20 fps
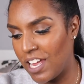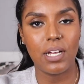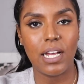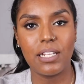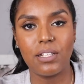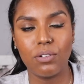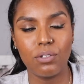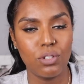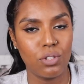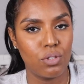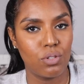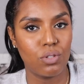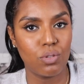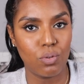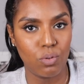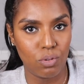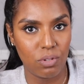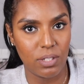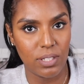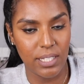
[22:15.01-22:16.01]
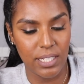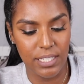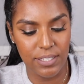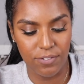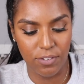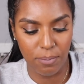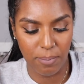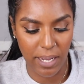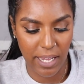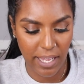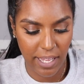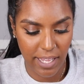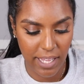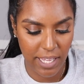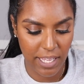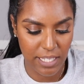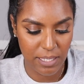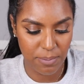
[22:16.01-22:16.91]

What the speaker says: I don't use all of these for my hair